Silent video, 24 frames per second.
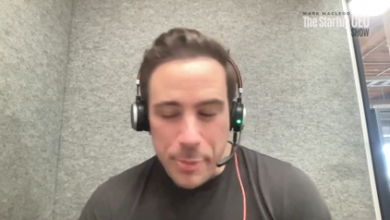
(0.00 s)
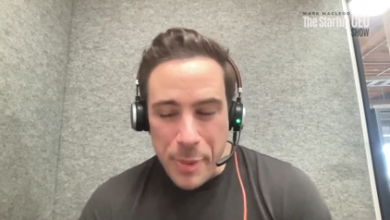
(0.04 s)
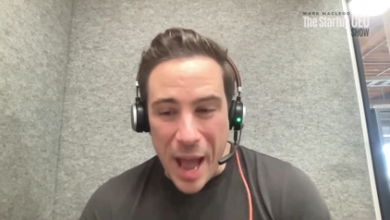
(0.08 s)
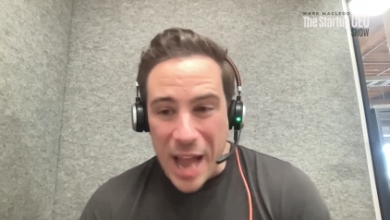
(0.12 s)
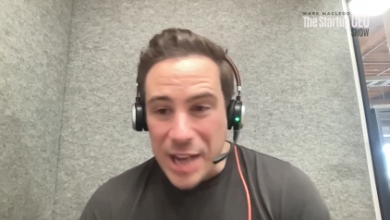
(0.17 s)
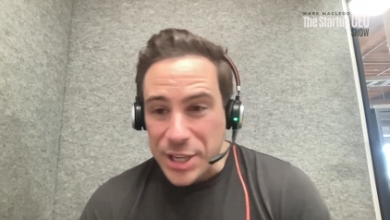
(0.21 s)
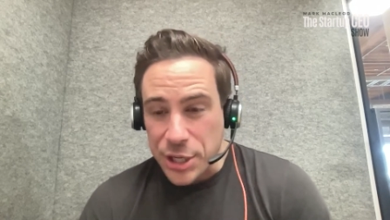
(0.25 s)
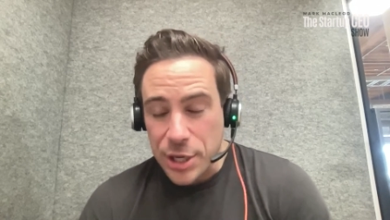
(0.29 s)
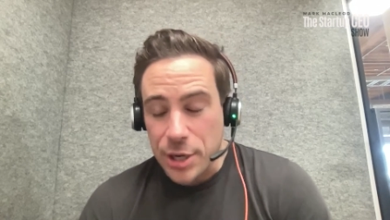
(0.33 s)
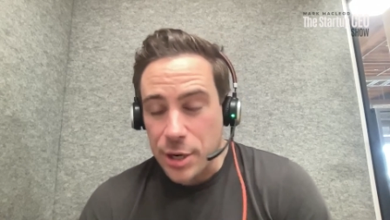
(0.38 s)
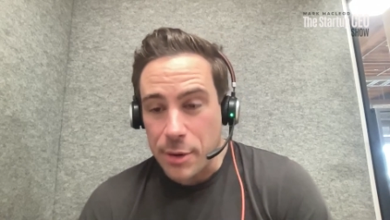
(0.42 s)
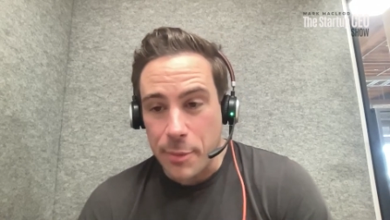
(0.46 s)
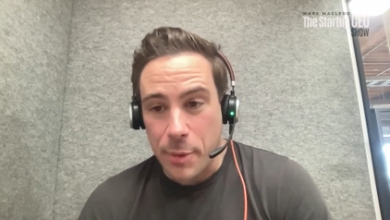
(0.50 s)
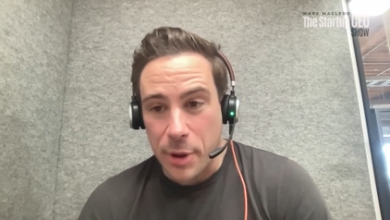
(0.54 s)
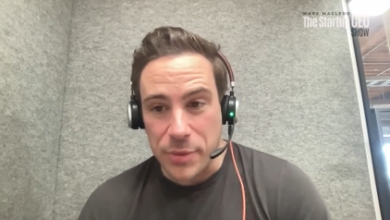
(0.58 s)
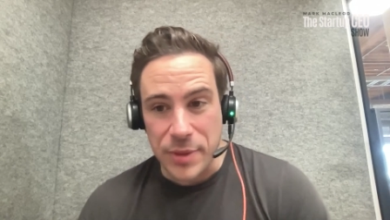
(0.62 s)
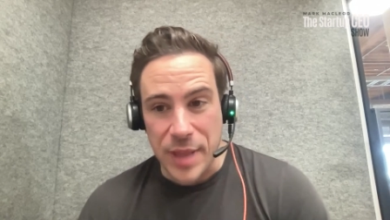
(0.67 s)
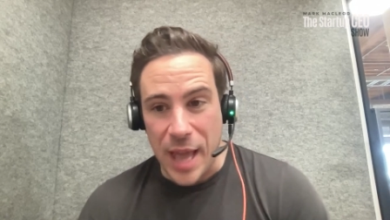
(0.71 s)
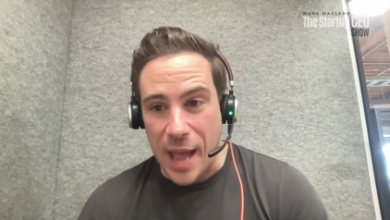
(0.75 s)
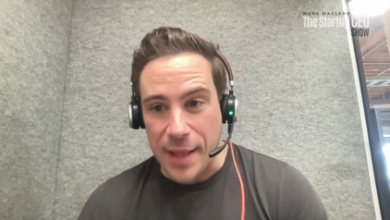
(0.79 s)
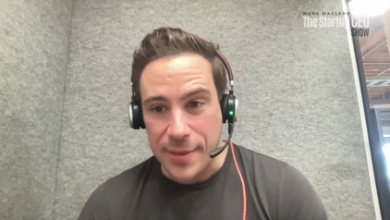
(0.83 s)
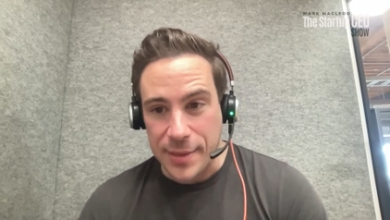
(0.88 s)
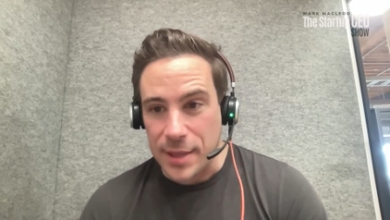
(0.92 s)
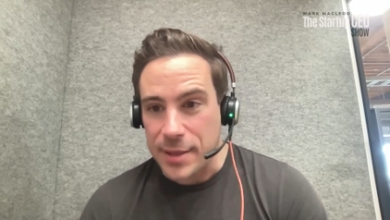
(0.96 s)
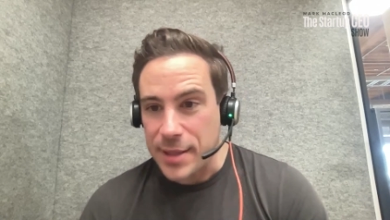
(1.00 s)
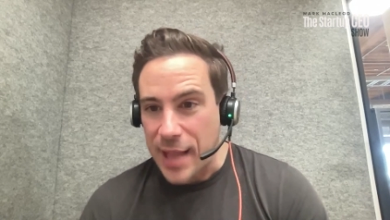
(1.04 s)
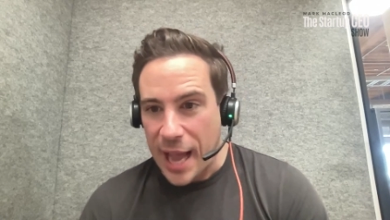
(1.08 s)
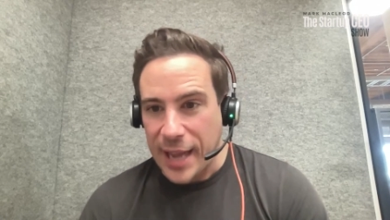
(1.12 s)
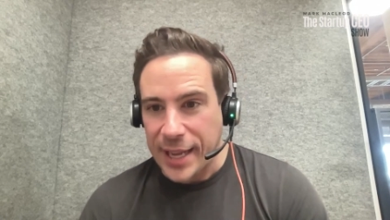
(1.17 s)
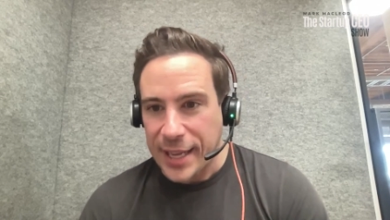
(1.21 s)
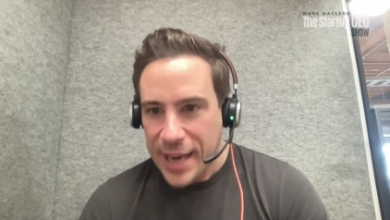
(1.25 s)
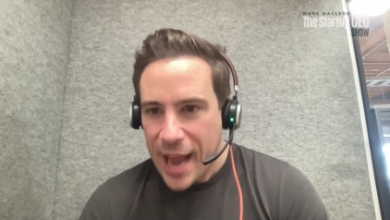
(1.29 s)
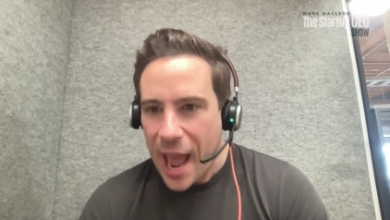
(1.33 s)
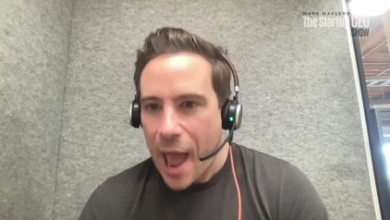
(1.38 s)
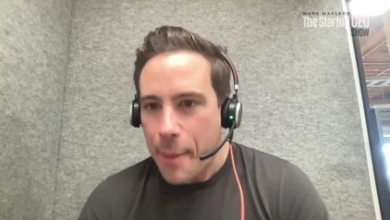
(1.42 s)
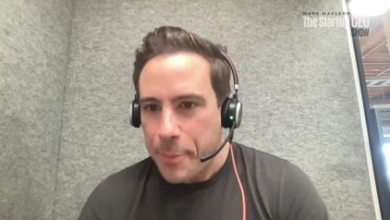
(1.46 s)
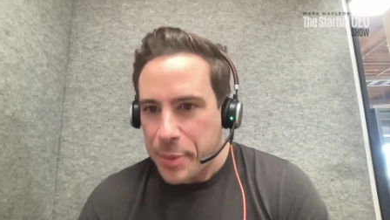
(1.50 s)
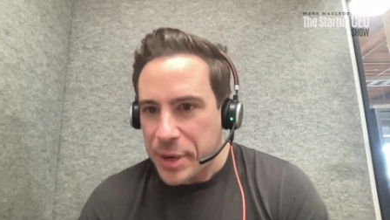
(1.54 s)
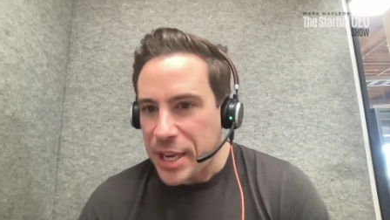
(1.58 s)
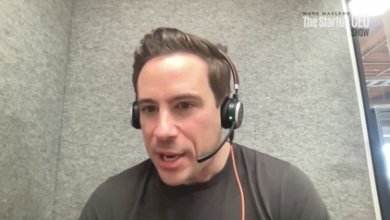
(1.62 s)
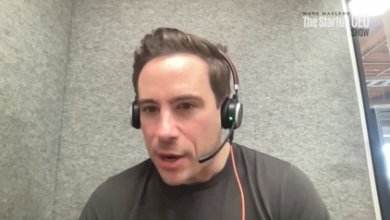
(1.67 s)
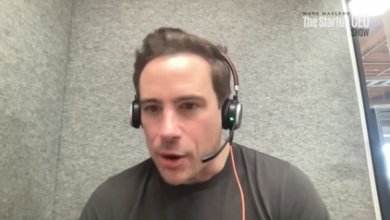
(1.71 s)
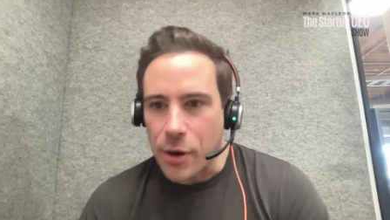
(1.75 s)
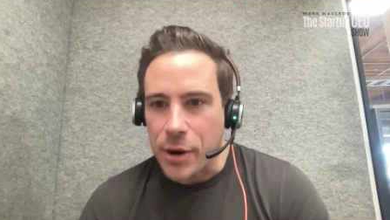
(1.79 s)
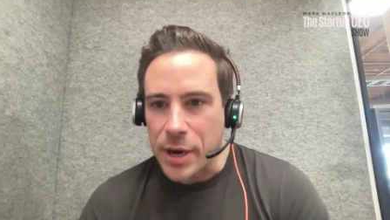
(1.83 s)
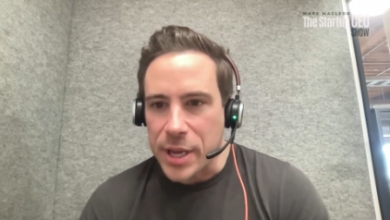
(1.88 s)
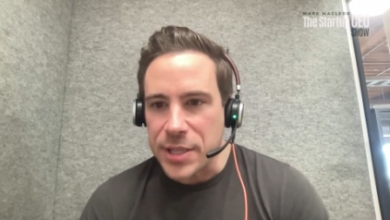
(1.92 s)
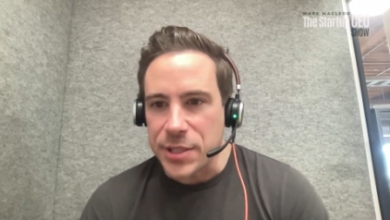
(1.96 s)
passionate about that can happen
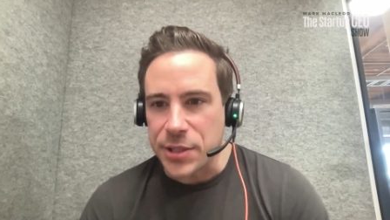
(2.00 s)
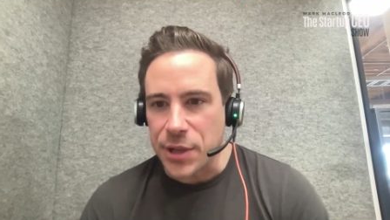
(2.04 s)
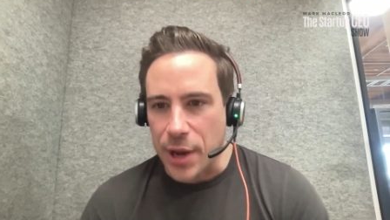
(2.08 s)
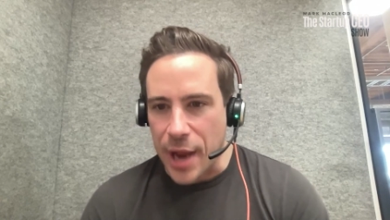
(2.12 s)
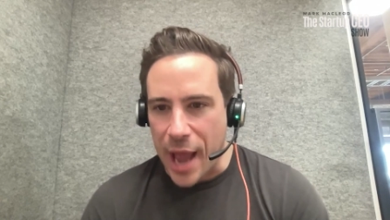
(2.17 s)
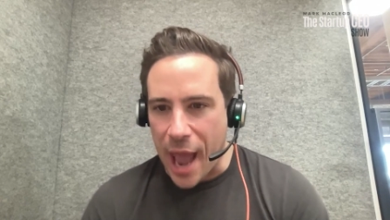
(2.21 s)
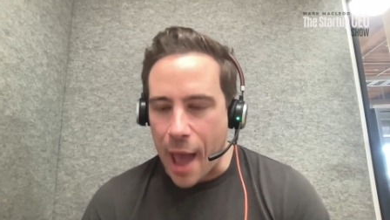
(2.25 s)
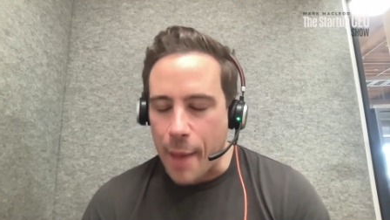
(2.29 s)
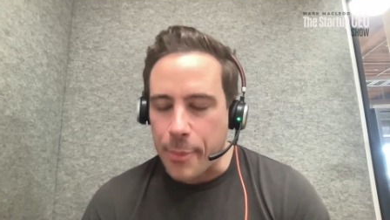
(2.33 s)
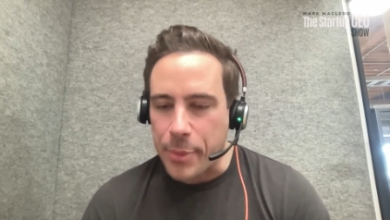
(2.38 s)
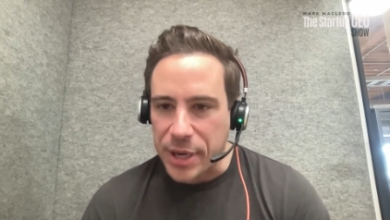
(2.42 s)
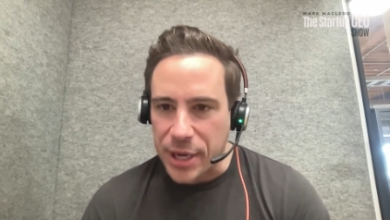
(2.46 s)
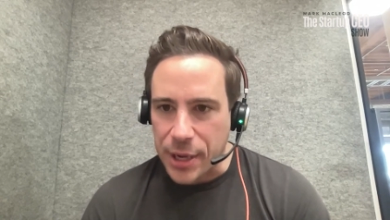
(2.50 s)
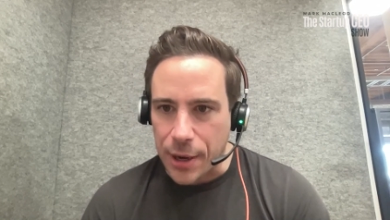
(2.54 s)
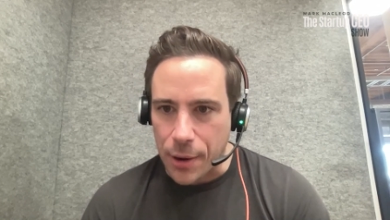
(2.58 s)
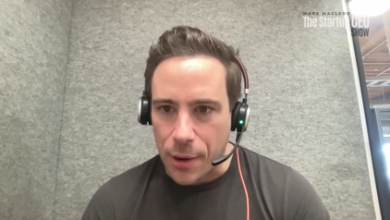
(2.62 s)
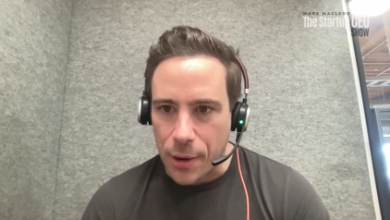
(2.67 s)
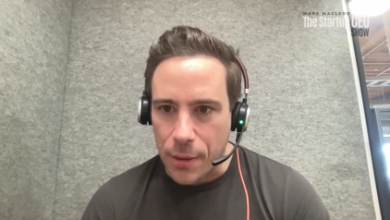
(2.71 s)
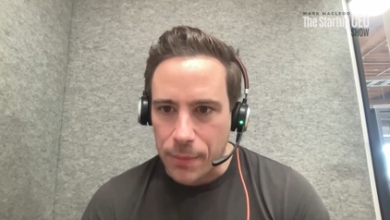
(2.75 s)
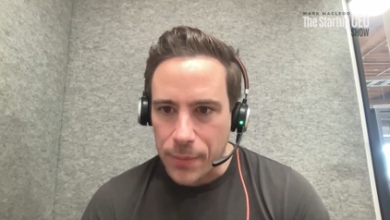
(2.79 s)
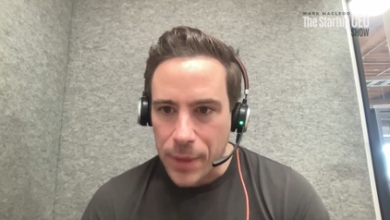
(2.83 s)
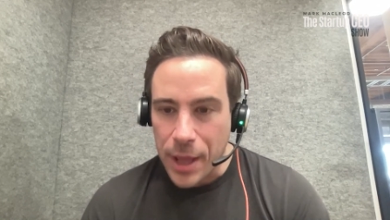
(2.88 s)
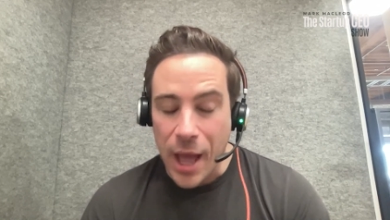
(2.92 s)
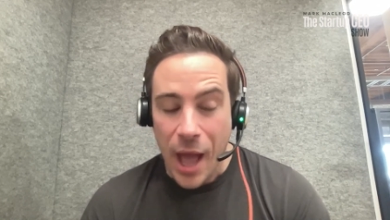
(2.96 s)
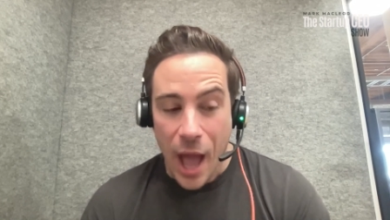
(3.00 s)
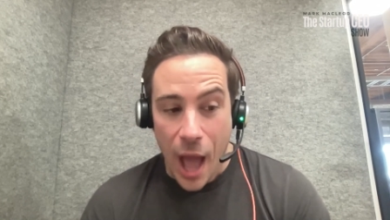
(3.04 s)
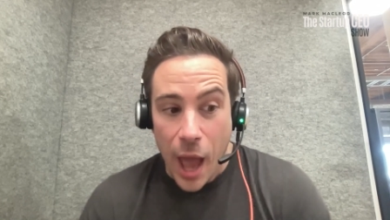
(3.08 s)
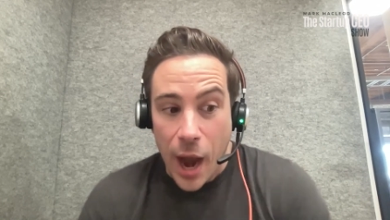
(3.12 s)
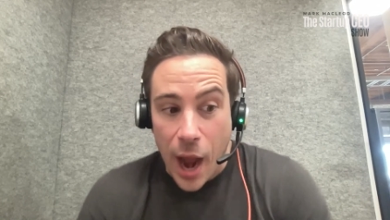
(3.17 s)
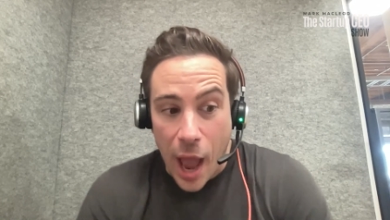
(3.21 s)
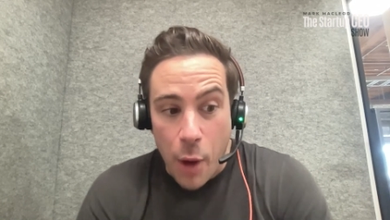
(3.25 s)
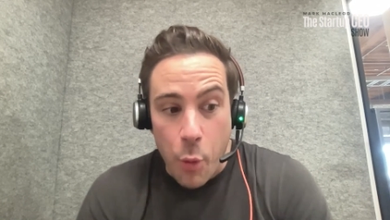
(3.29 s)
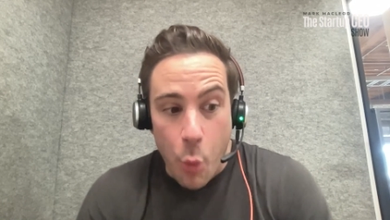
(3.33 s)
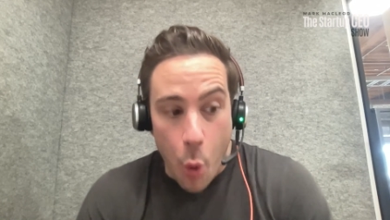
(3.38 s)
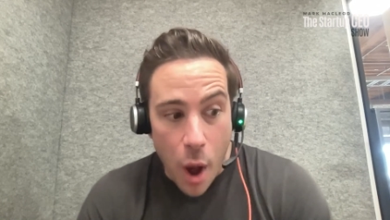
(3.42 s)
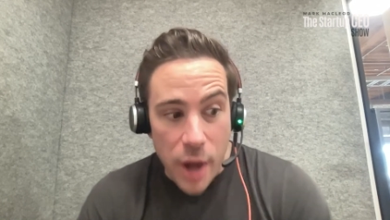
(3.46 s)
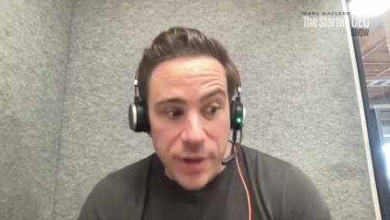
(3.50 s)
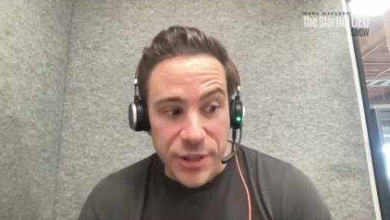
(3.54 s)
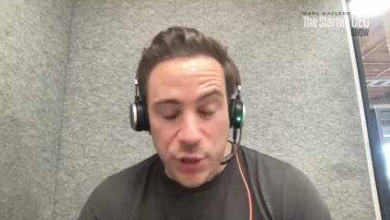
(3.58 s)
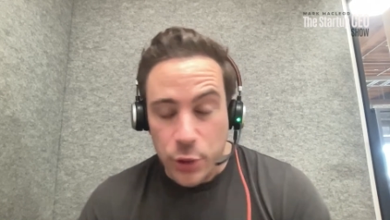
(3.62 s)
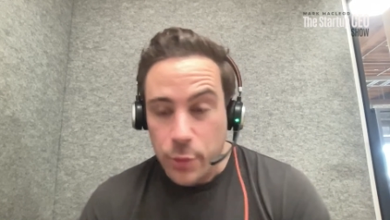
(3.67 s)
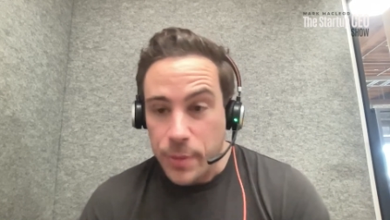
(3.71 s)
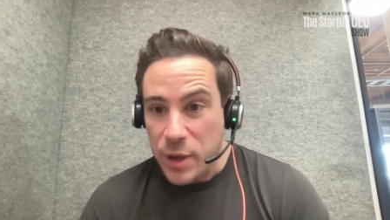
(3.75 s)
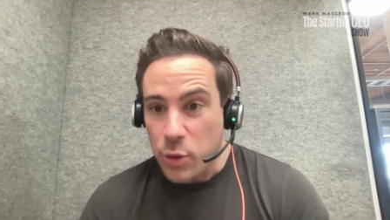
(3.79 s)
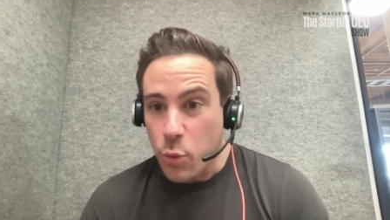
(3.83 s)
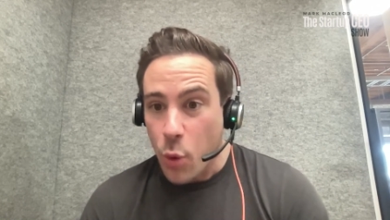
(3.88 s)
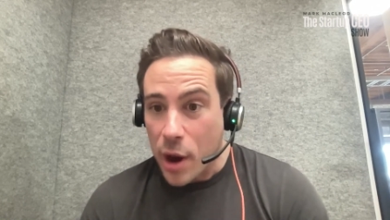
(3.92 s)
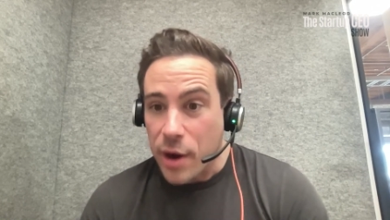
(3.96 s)
here and is going to happen here. And I want
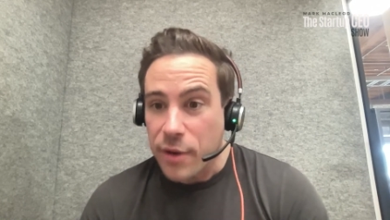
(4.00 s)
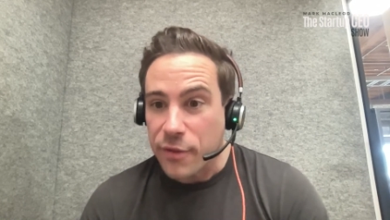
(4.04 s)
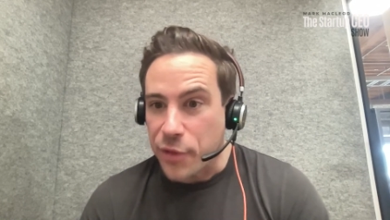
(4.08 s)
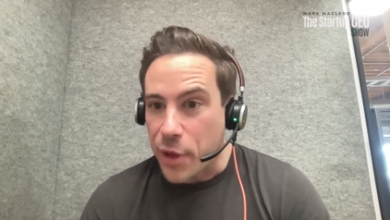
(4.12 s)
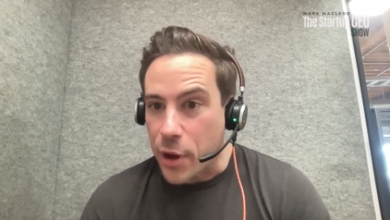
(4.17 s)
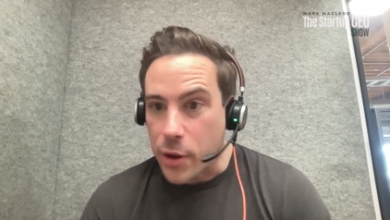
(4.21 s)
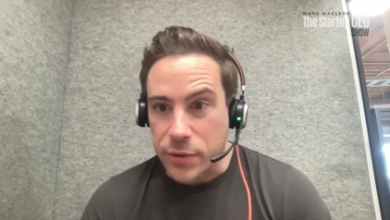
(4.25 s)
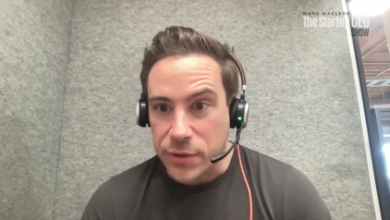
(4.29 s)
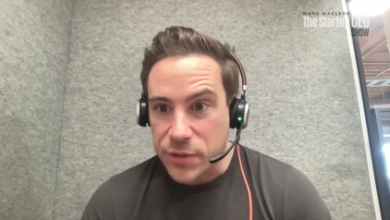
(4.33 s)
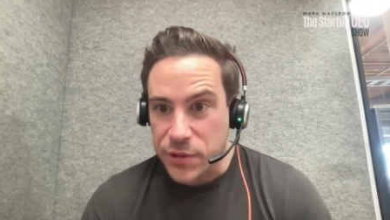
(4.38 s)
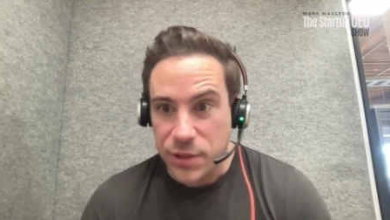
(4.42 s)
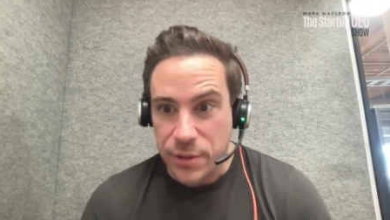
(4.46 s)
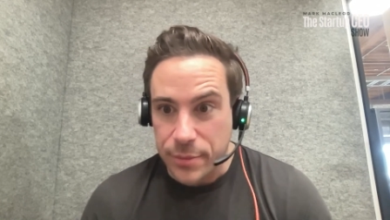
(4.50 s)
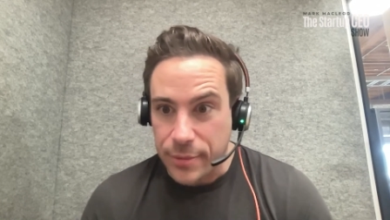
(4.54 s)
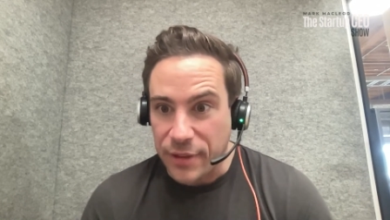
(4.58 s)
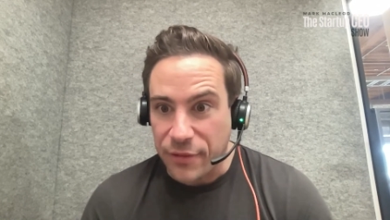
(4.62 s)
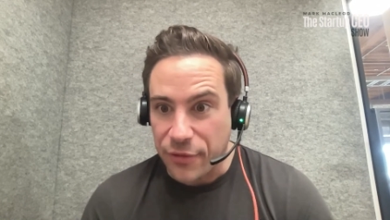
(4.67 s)
to be one of those, to be